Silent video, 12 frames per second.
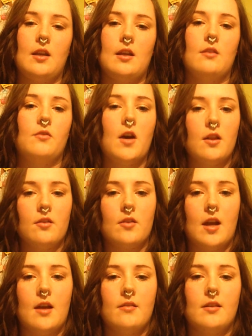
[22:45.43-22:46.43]
His father
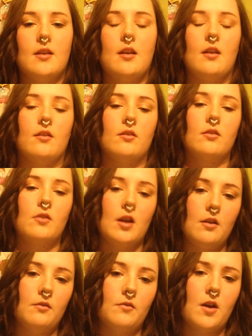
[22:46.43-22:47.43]
has it, his
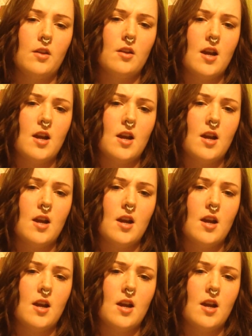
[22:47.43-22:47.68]
grandfather